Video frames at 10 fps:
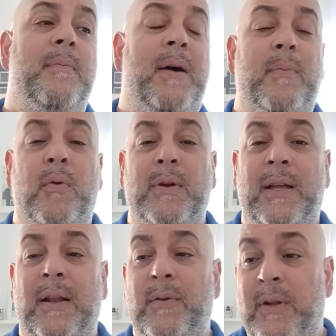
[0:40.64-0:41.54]
Popcorn
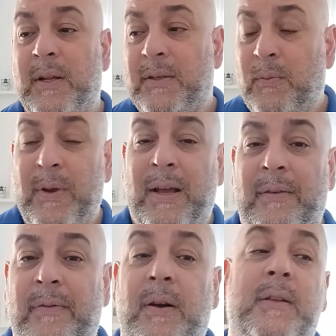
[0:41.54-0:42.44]
diluted us. We
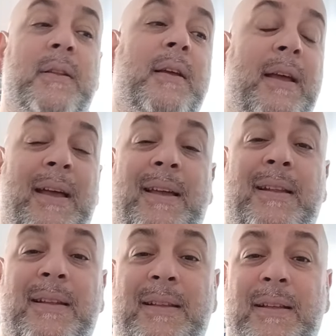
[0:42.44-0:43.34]
got fucked.
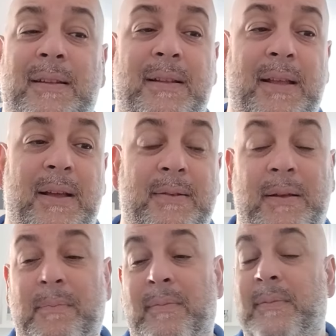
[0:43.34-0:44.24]
And at the end of the day, I was
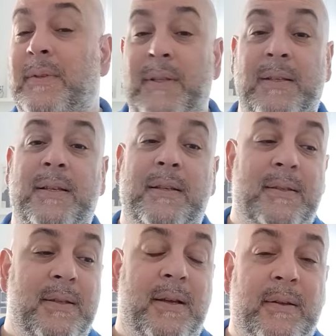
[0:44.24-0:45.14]
like, that's it. It's
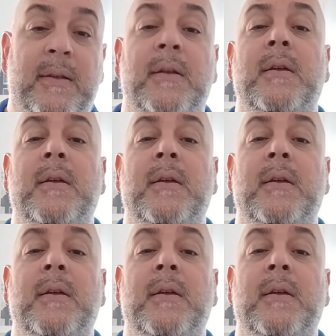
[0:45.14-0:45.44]
done.